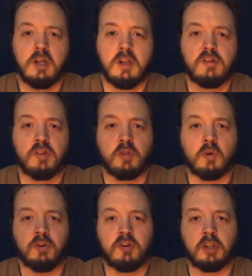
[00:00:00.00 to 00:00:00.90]
So
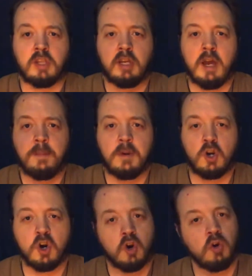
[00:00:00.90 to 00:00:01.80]
Thor took the cup and
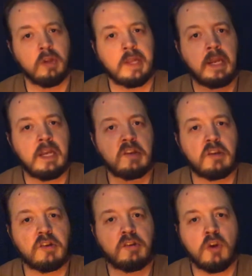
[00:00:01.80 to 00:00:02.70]
hurled it against
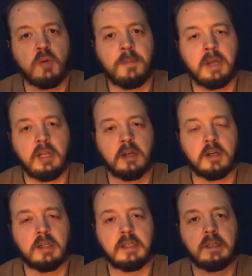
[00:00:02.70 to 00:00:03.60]
a stone pillar.
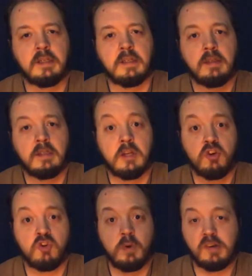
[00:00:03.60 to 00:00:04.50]

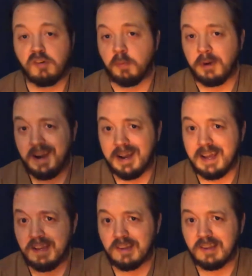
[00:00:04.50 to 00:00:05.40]
To his
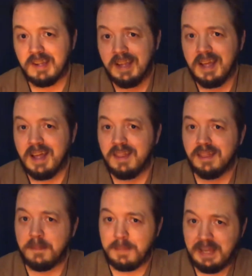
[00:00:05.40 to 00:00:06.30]
surprise,
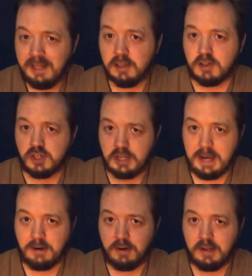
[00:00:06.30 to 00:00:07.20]
the pillar
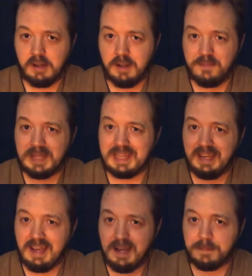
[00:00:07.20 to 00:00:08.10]
shattered, but the
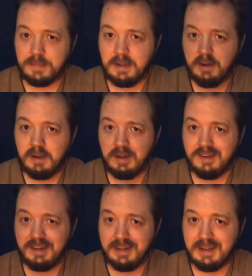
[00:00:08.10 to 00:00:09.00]
cup
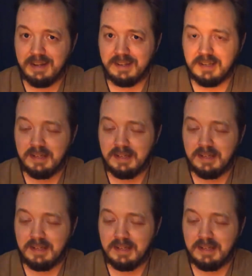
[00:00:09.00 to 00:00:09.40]
did not.